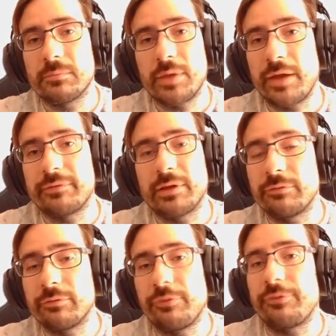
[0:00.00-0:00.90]
have the
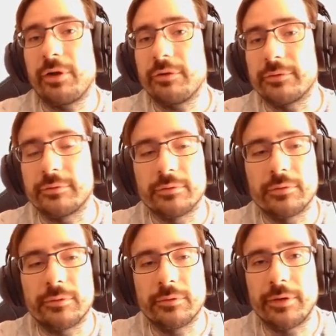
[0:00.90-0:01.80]
level restarted
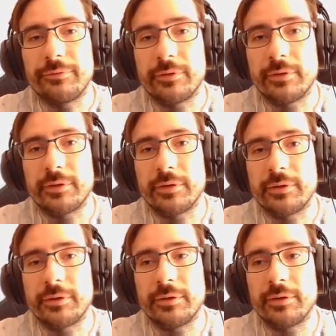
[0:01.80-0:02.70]
or if
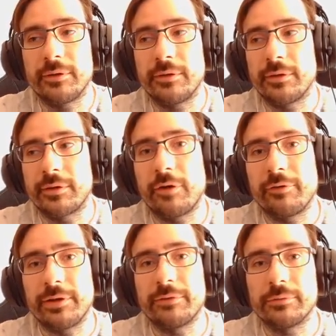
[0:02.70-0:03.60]
the
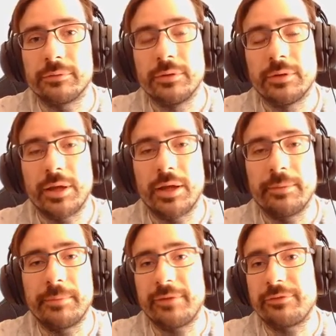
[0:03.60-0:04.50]
current level
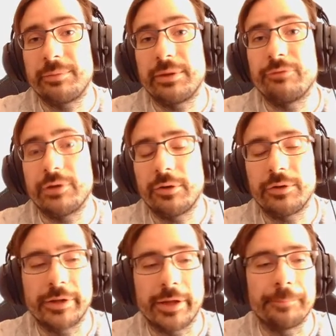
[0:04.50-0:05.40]
has to be
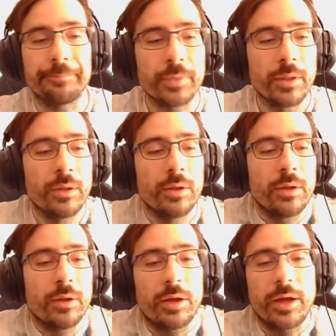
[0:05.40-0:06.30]
reloaded again.
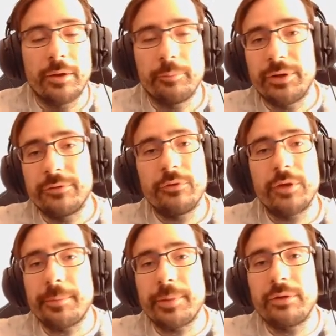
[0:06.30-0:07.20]
We can do
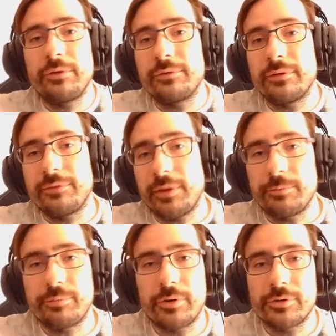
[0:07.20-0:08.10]
that by using the same
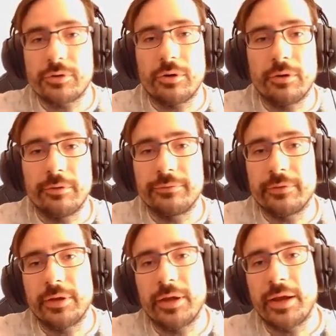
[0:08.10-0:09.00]
approach of
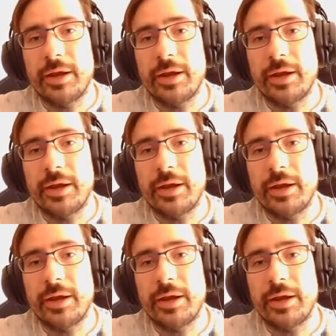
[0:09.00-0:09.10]
a